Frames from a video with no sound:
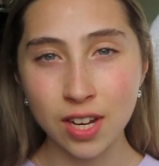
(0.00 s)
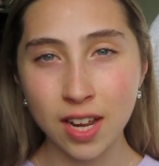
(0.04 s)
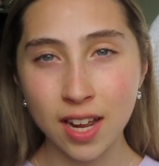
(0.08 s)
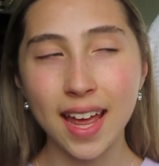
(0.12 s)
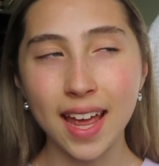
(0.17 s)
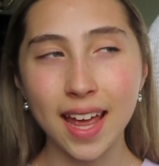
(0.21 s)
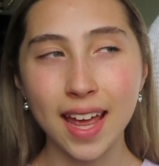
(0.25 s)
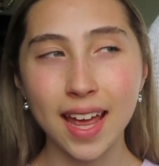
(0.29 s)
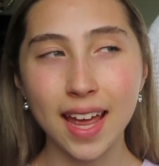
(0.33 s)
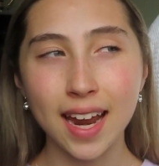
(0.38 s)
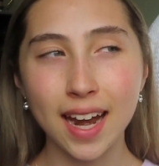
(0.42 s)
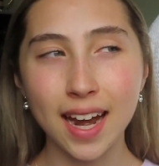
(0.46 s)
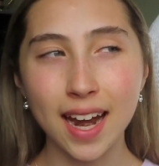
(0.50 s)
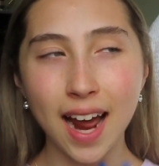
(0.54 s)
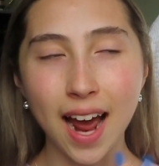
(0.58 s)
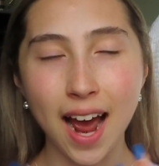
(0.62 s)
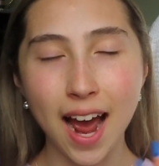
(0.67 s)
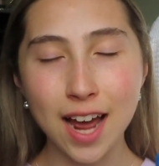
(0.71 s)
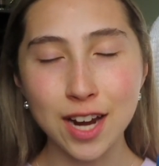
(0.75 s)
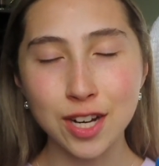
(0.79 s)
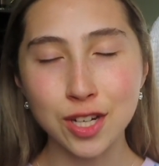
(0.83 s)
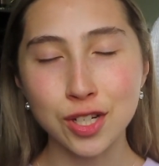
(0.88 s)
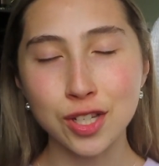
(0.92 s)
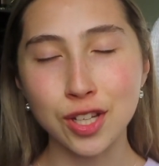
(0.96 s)

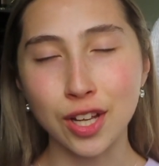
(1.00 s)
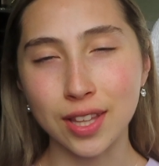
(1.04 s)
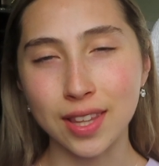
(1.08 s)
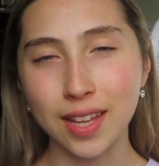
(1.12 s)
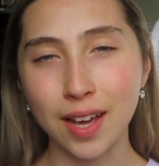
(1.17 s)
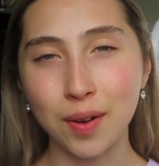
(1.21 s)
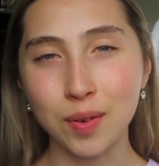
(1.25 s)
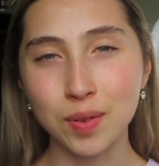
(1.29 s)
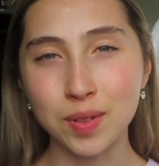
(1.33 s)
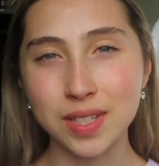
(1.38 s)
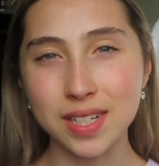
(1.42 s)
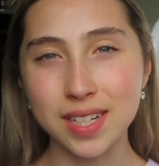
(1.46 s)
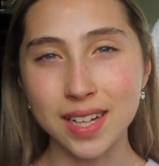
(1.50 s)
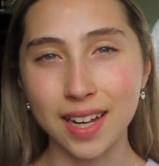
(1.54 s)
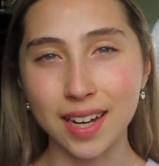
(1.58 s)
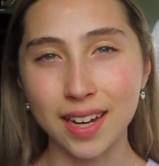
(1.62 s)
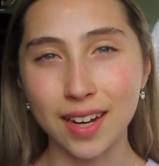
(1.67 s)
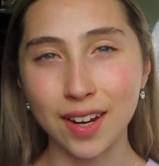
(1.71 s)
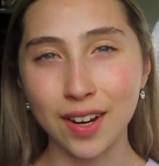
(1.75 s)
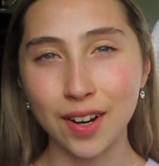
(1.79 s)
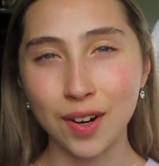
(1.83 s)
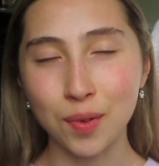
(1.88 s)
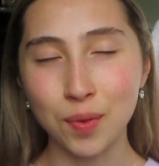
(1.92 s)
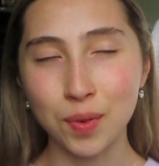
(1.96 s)
And I just thought that was like
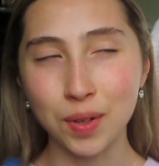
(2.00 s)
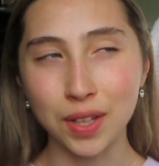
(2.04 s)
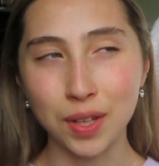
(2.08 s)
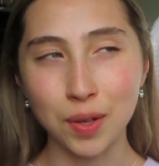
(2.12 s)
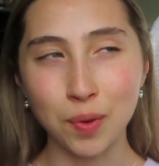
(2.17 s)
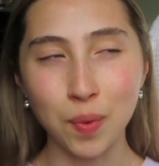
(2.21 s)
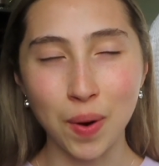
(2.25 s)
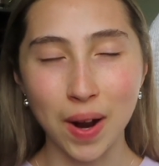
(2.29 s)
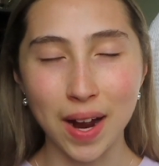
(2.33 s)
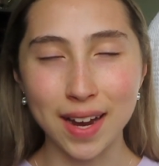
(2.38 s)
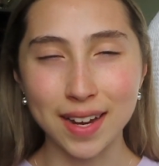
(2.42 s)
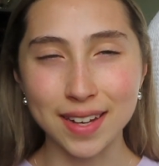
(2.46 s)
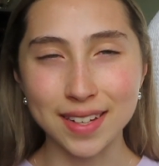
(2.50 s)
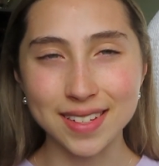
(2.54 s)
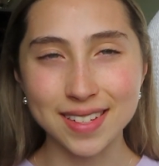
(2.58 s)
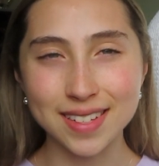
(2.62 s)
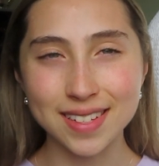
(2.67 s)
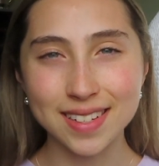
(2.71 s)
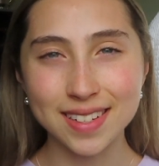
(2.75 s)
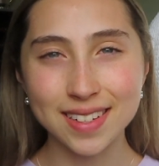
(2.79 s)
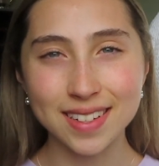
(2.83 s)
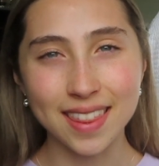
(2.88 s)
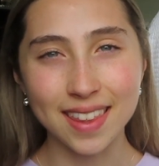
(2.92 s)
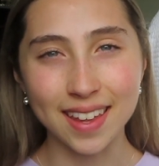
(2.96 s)
a really
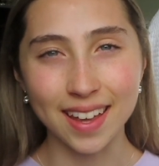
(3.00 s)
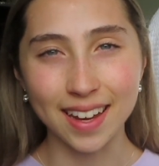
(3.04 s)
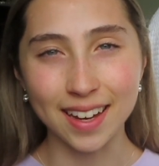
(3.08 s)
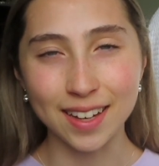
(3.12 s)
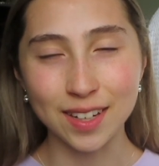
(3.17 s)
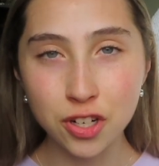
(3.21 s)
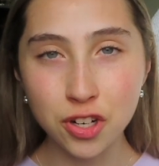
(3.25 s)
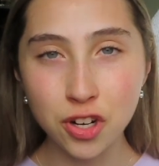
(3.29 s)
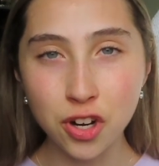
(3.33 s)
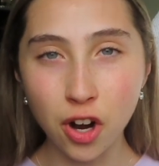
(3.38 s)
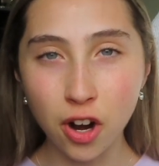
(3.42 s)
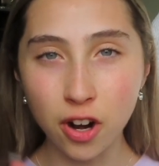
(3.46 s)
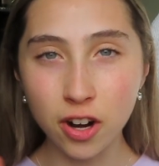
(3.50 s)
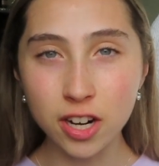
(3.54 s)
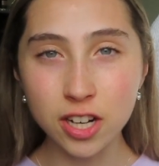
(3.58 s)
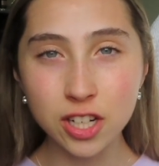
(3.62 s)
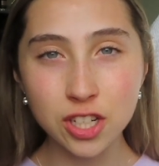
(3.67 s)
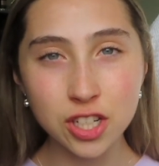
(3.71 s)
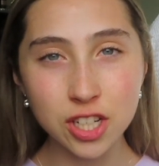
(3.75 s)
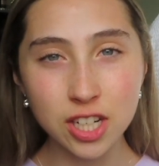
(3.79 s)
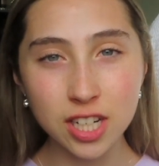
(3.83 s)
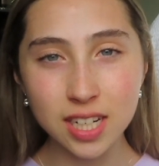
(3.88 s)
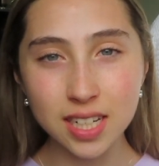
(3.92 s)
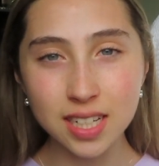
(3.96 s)
wise thing.
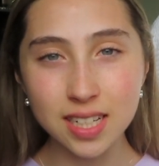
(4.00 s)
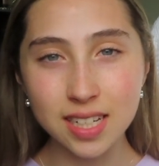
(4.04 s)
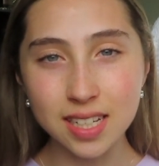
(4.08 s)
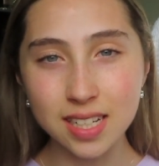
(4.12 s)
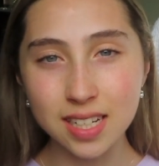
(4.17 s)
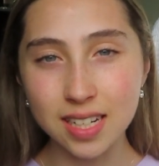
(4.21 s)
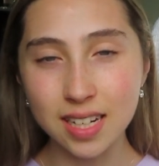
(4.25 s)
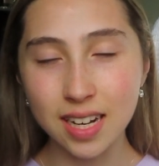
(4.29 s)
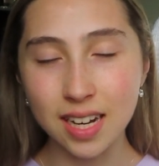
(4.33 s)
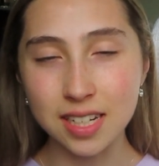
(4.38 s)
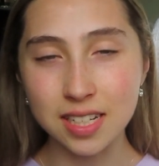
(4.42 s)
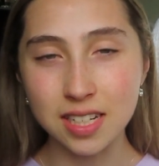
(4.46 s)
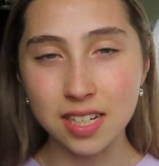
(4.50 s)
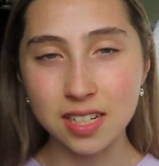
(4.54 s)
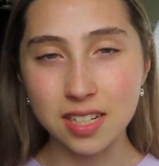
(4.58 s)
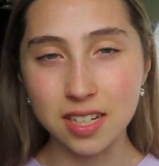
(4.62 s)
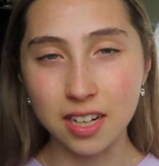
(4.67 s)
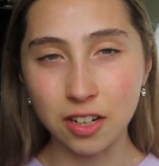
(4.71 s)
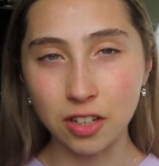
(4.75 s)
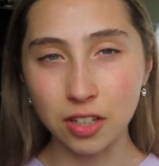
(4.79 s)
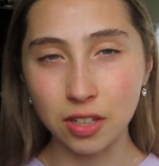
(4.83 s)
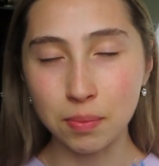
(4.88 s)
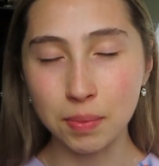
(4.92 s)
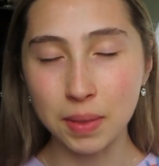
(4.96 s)
Nourishing doesn't
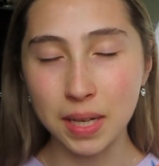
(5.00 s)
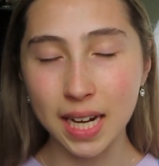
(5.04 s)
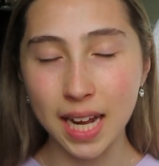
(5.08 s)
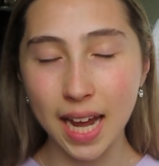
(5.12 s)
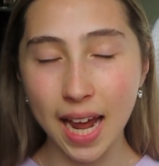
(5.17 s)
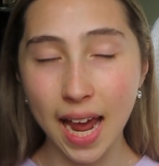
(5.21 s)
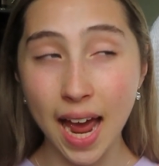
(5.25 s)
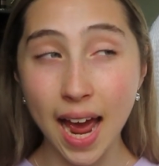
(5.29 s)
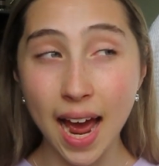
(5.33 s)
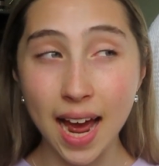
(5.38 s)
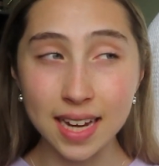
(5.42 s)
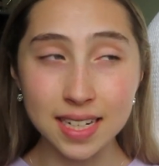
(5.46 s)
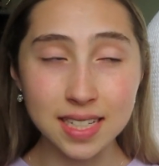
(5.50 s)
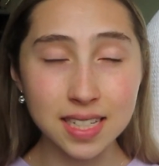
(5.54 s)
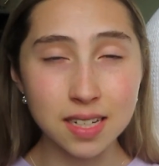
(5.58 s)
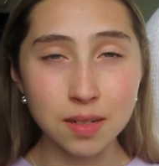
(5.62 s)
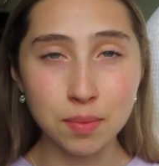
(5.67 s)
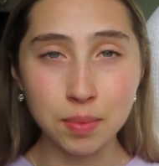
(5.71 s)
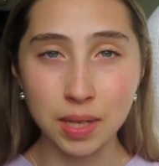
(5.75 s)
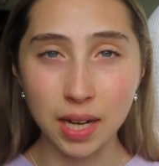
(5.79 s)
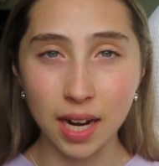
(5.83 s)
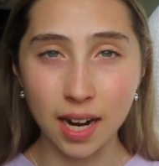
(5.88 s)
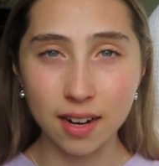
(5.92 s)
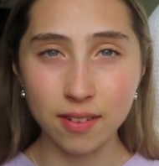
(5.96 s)
necessarily mean it has to
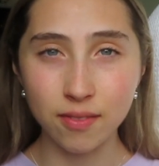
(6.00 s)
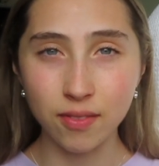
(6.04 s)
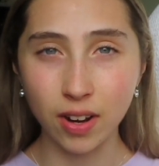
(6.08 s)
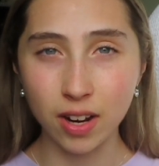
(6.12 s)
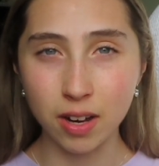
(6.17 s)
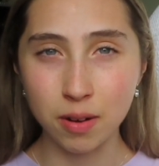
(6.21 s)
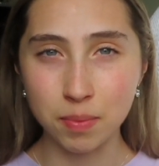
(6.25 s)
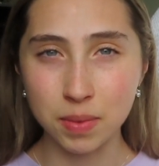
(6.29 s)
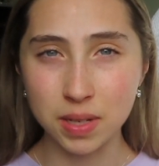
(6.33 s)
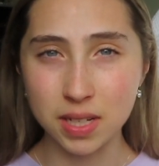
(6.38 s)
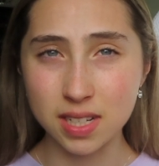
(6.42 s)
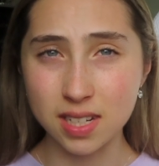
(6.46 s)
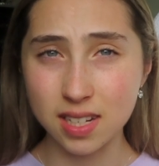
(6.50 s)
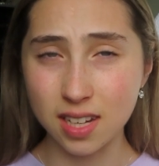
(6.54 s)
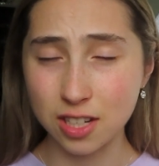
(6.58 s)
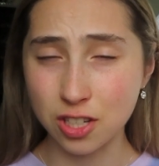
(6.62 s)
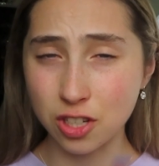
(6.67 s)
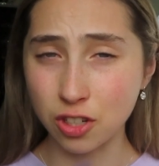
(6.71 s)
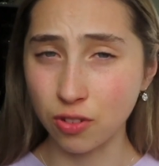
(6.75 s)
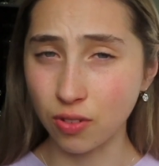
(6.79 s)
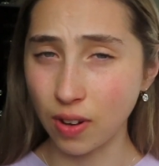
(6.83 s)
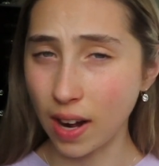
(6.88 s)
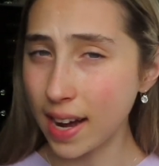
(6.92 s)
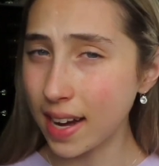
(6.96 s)
be high in vitamins.
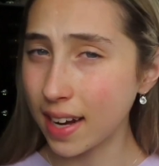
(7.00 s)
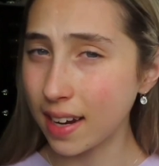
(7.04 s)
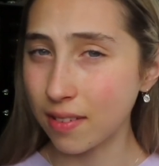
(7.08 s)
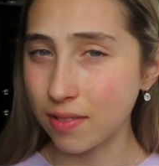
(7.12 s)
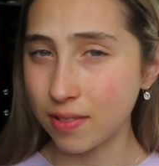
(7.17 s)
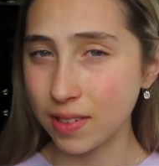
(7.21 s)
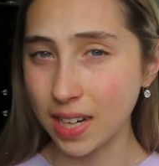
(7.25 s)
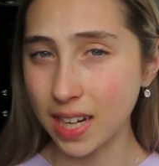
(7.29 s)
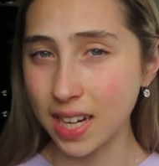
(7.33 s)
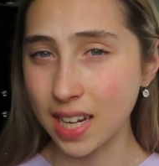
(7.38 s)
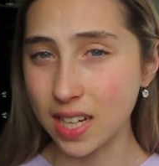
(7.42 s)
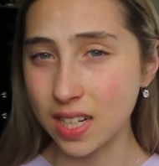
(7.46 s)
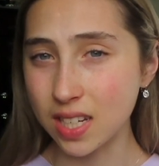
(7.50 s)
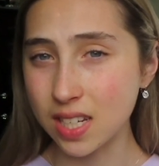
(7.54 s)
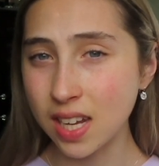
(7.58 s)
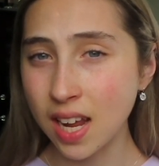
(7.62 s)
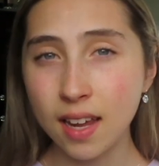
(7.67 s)
That's great if it is.